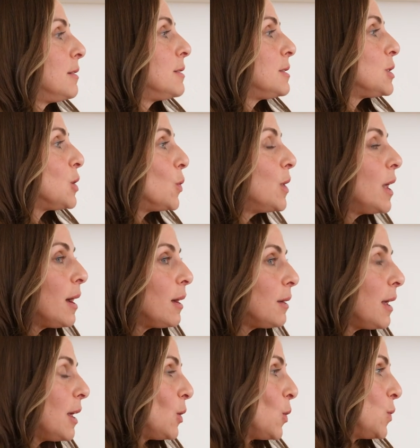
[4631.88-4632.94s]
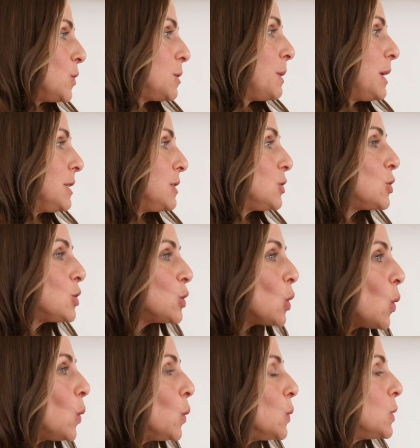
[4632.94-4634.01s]
slow down and hold space. Just
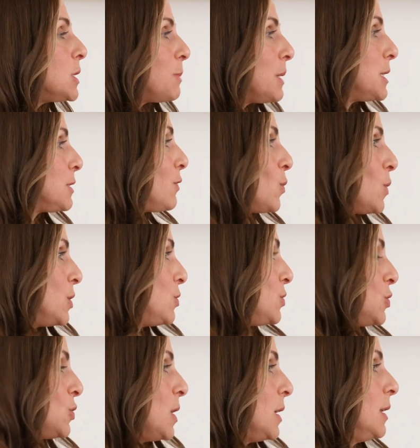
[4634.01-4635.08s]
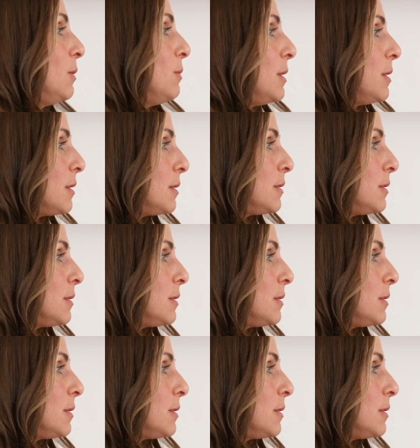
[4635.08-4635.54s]
hold space for what you're struggling with.